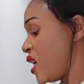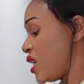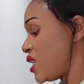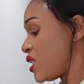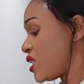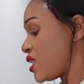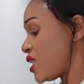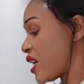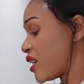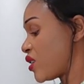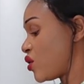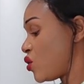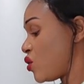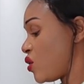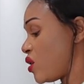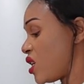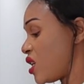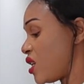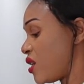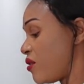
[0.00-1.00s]
It is
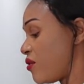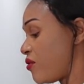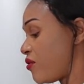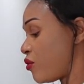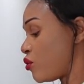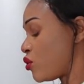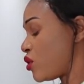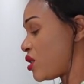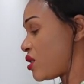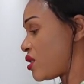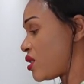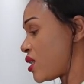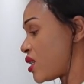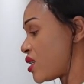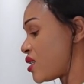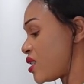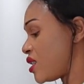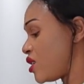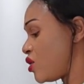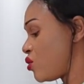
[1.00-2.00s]
actually
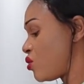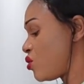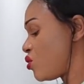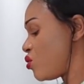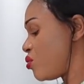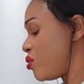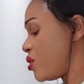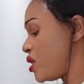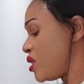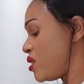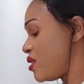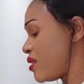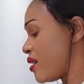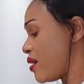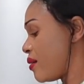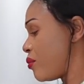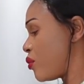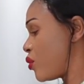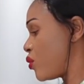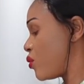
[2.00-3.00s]
46. It used to be
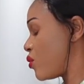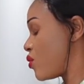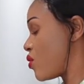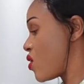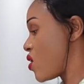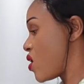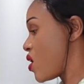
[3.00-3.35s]
double,